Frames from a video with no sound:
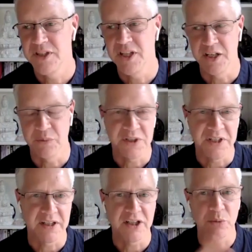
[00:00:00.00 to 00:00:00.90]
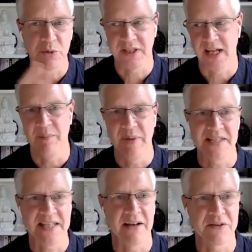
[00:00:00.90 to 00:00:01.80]
You know, you wouldn't get the
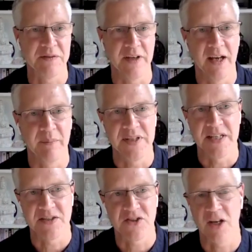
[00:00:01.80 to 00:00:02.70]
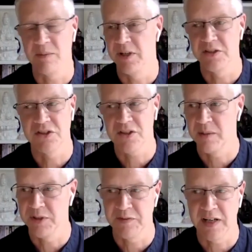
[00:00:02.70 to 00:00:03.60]
best out of it. I mean, there's so much
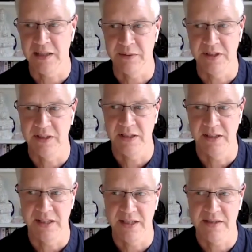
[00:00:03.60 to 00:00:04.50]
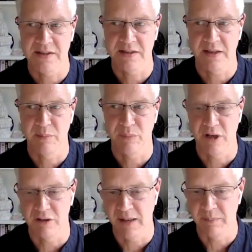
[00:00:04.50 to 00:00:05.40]
value in this
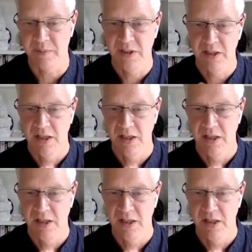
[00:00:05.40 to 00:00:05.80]
program.